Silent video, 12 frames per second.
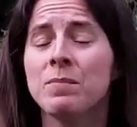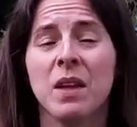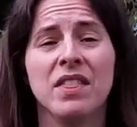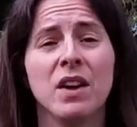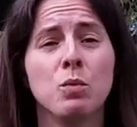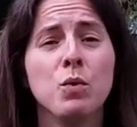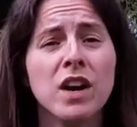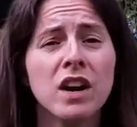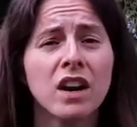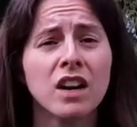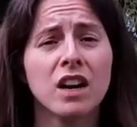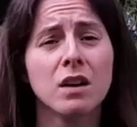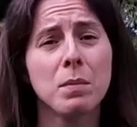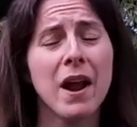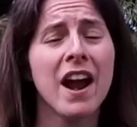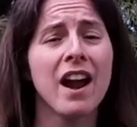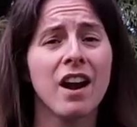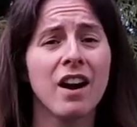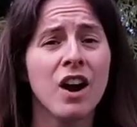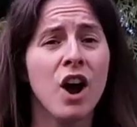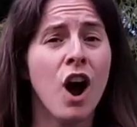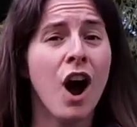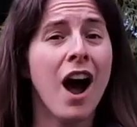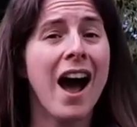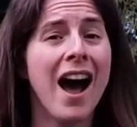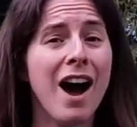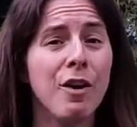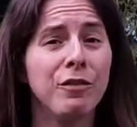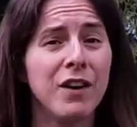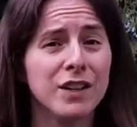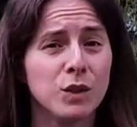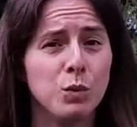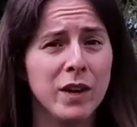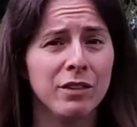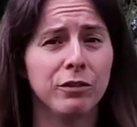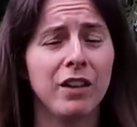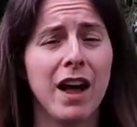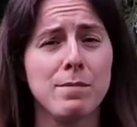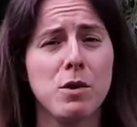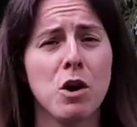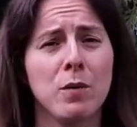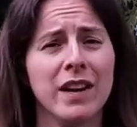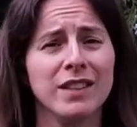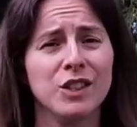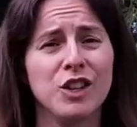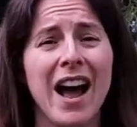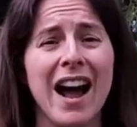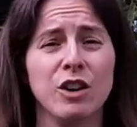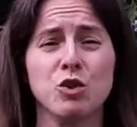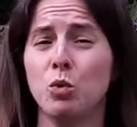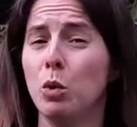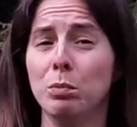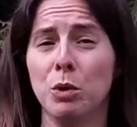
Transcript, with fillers: And then we are gonna compare how fast we can flap our wings to actual